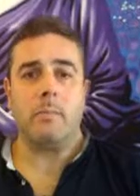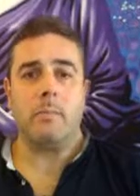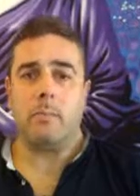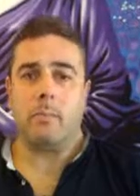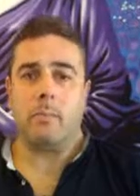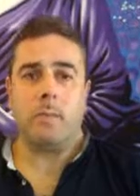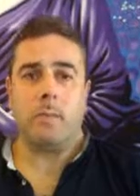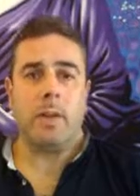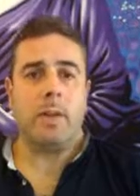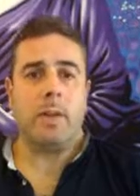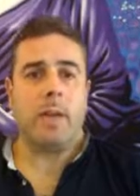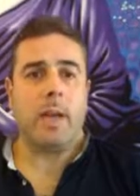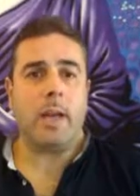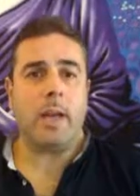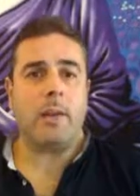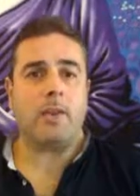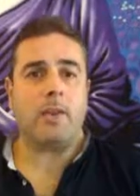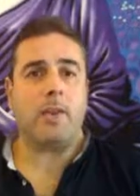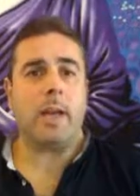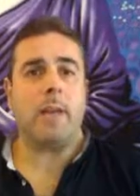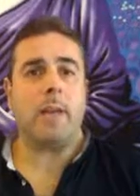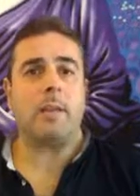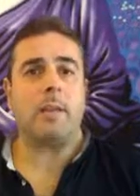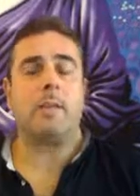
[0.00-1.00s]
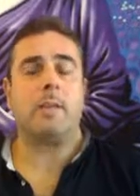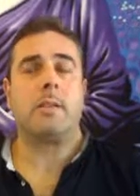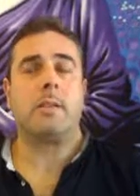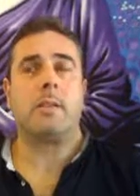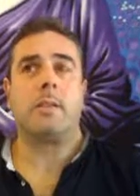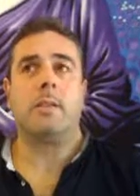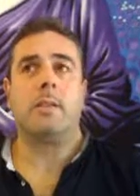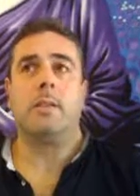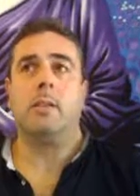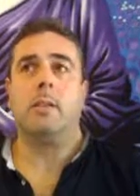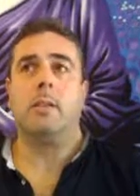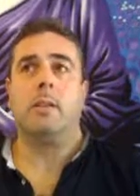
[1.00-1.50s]
when you get
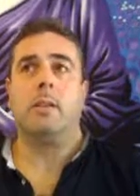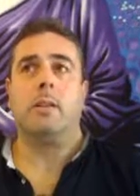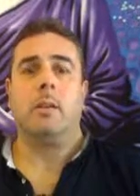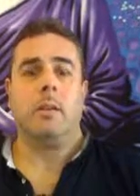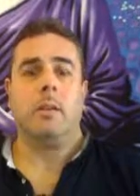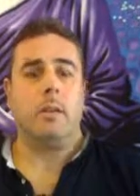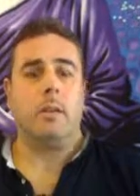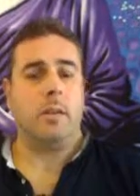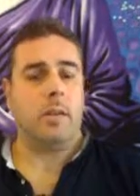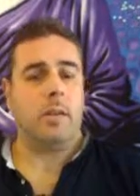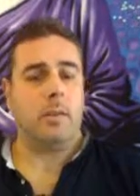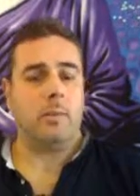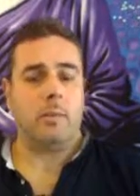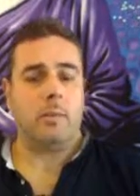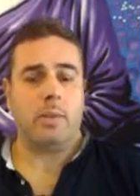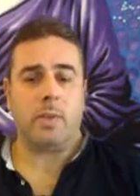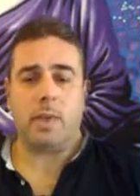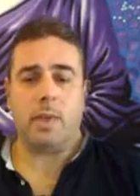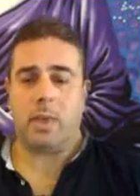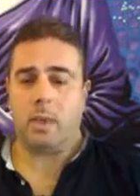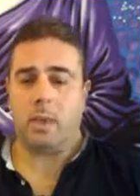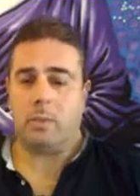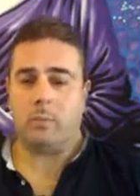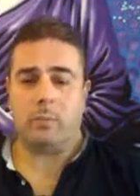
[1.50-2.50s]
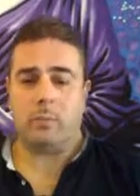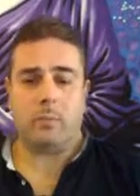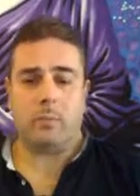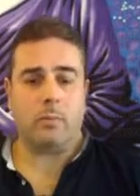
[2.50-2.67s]
chance. You know, start